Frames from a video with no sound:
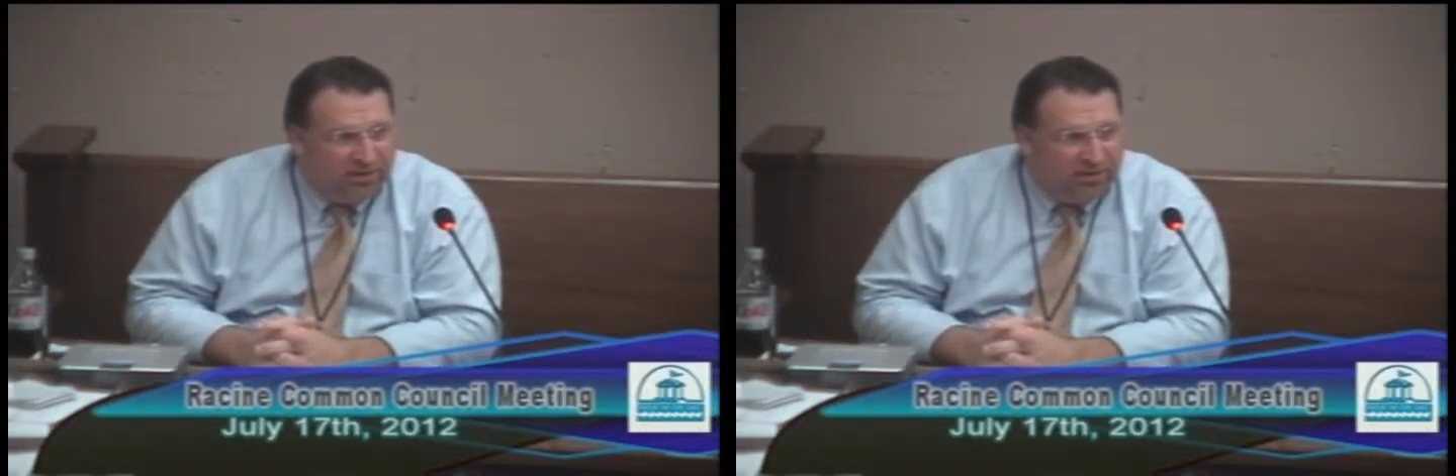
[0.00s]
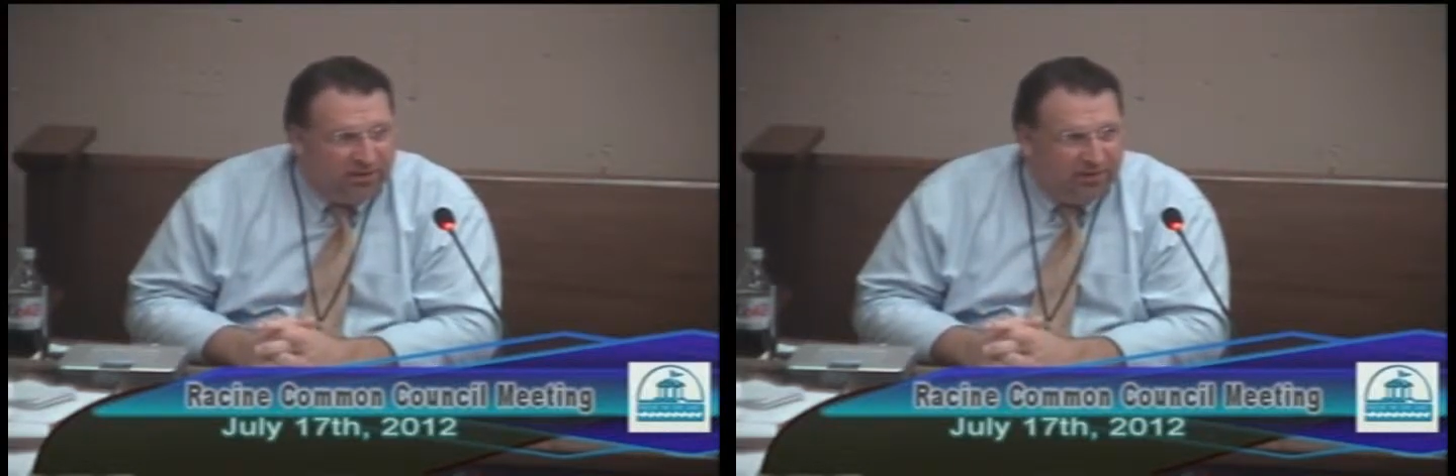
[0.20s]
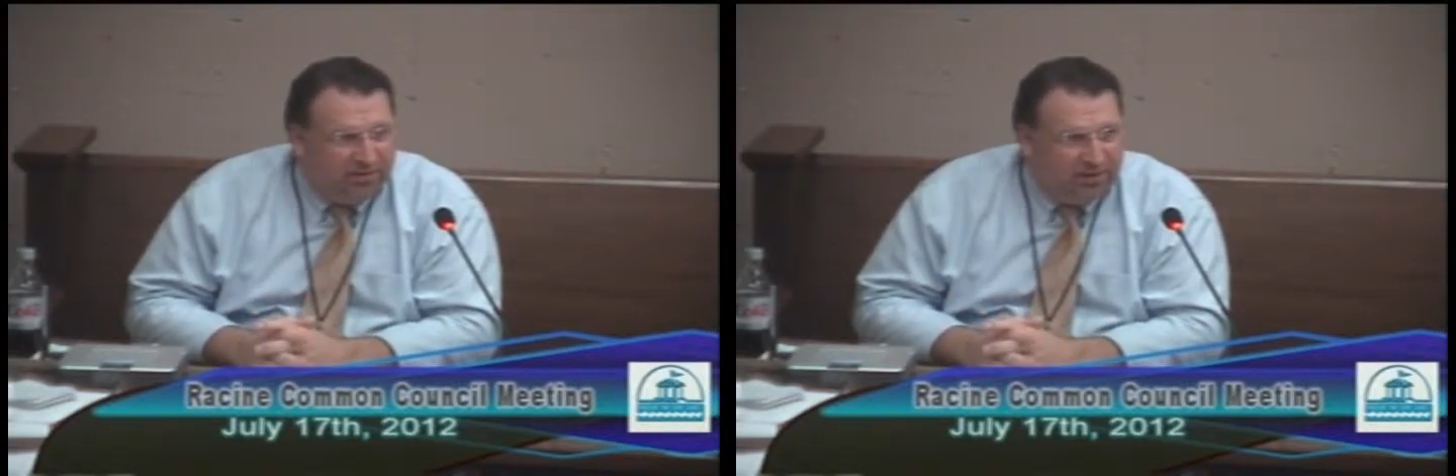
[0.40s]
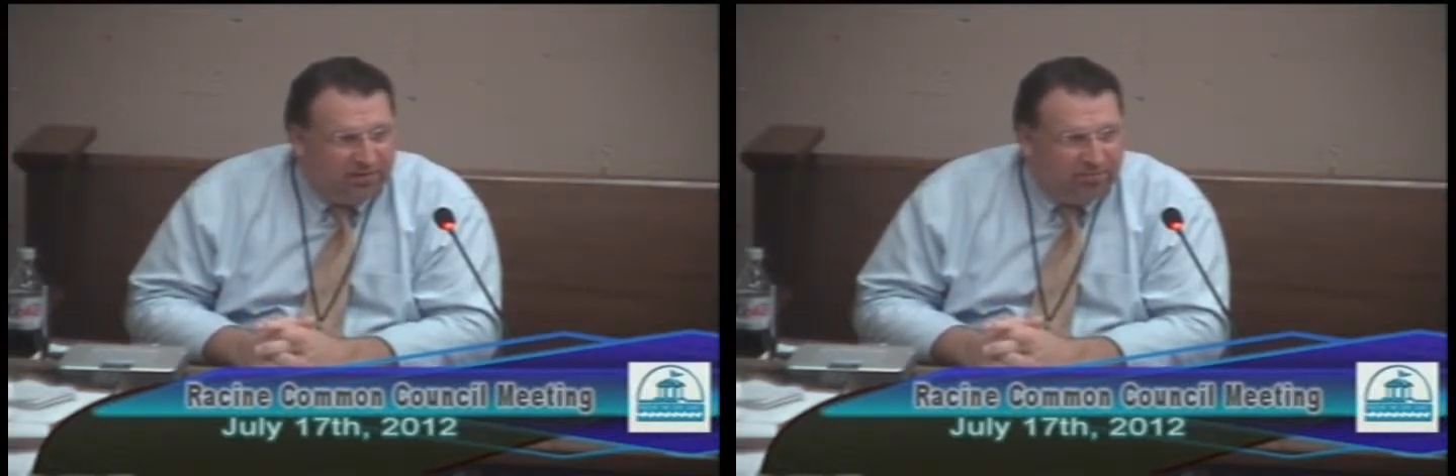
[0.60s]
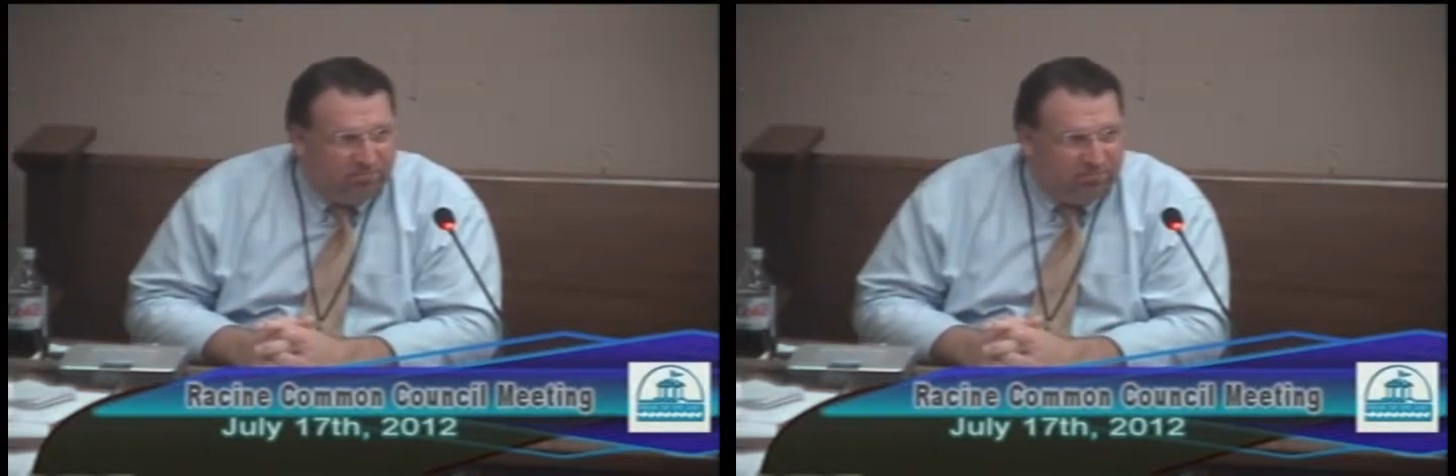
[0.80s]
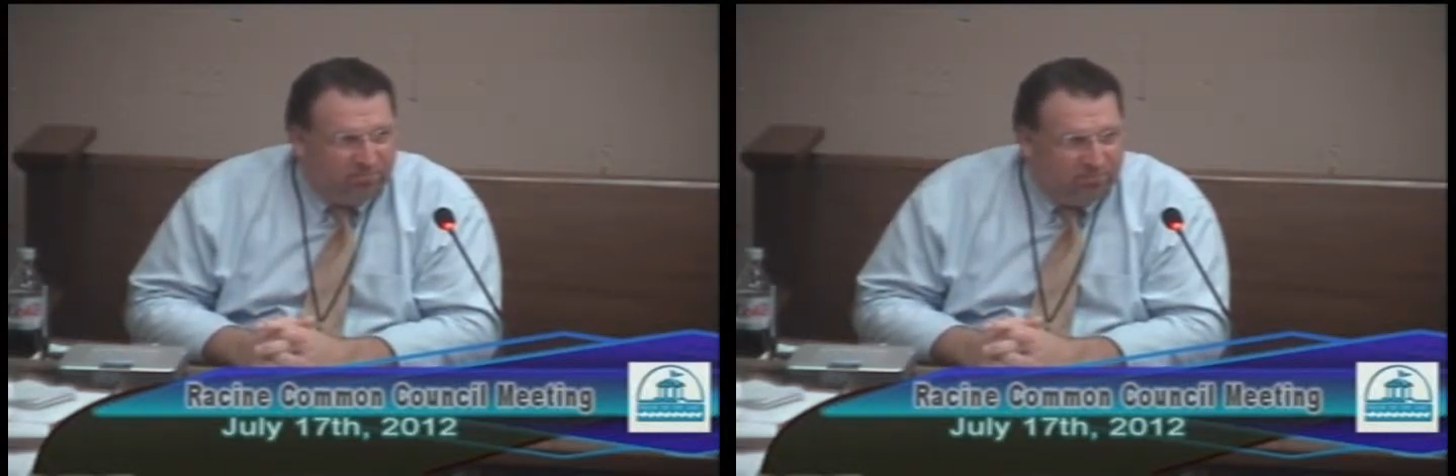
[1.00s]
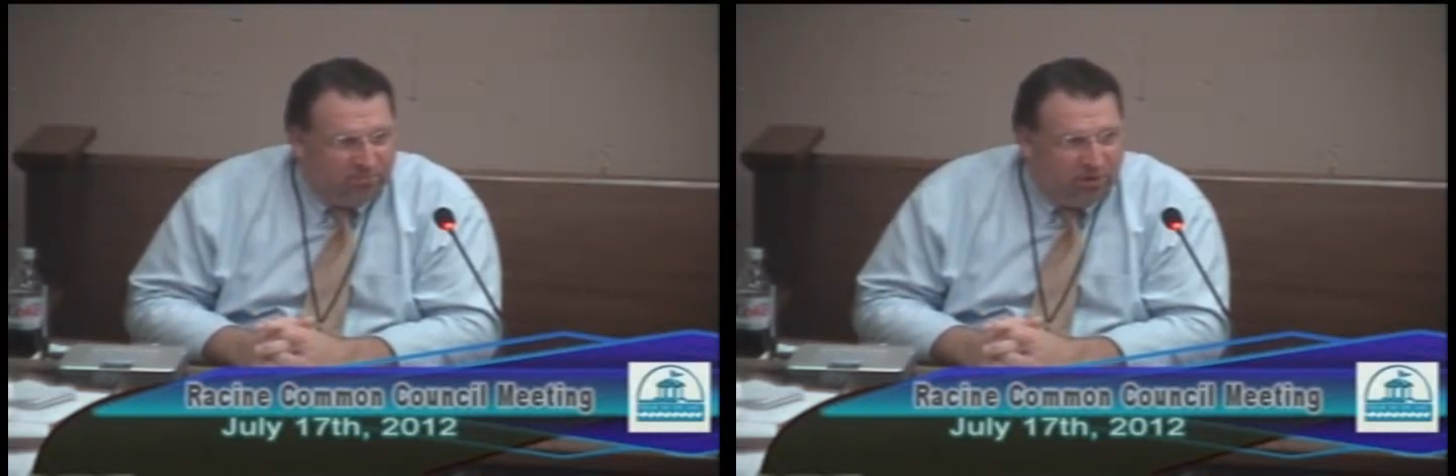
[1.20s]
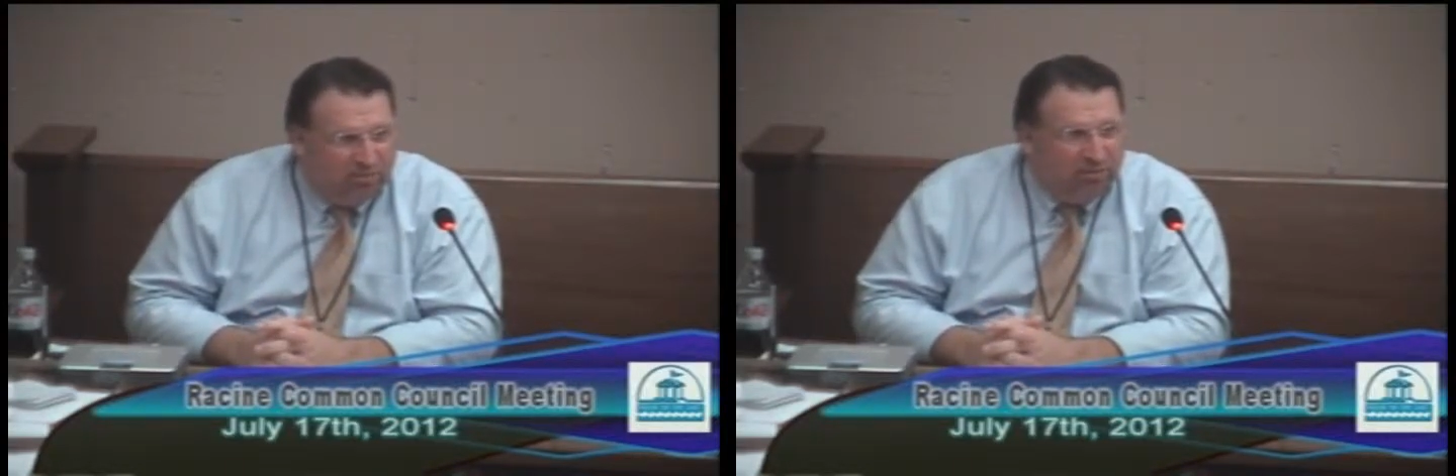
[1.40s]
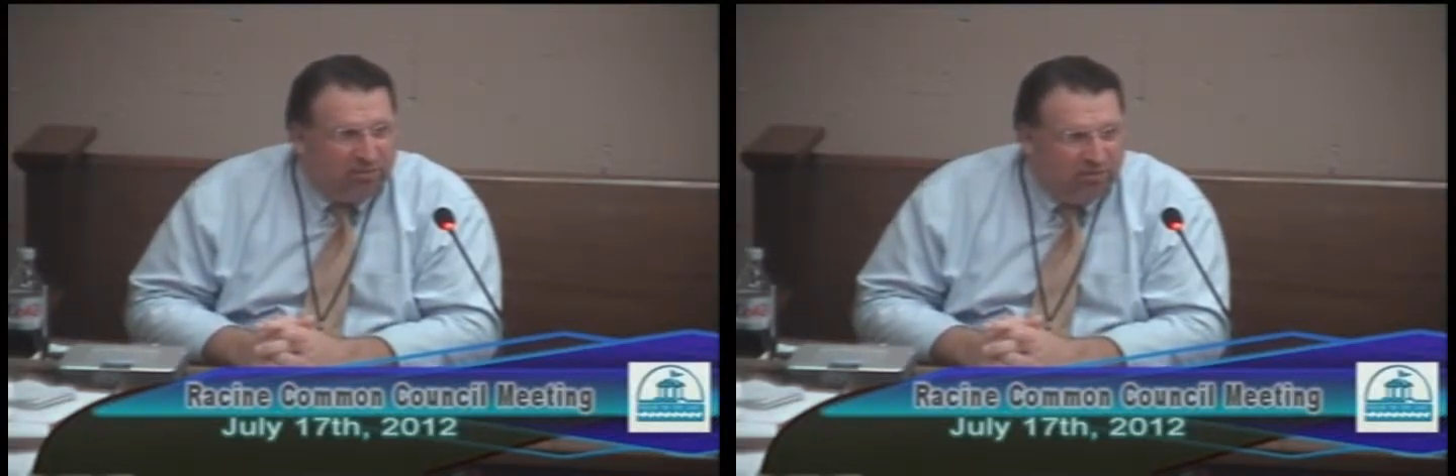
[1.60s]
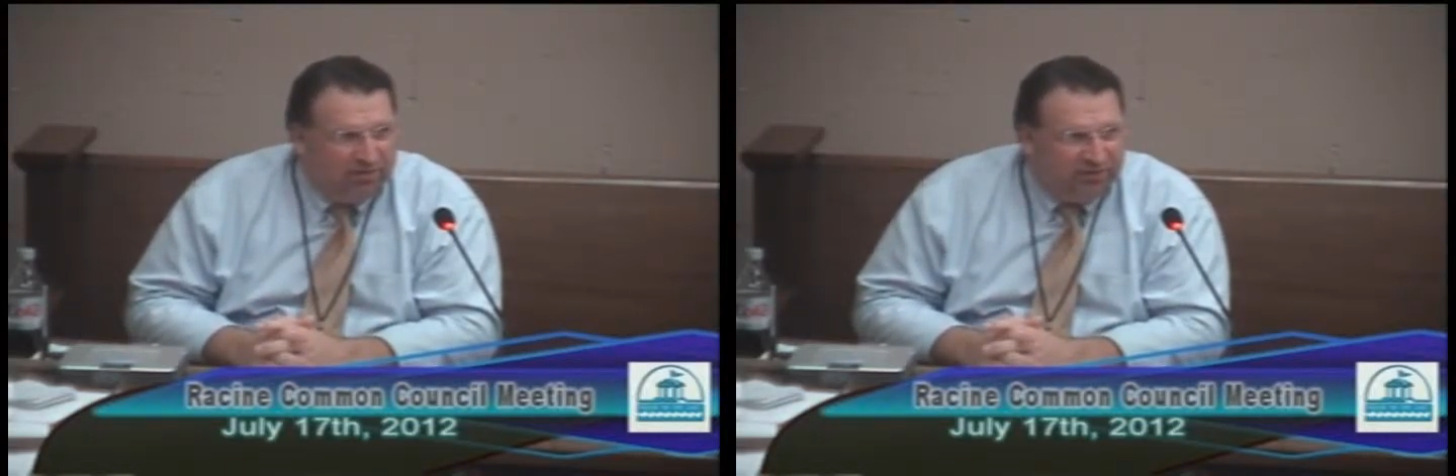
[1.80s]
the number of it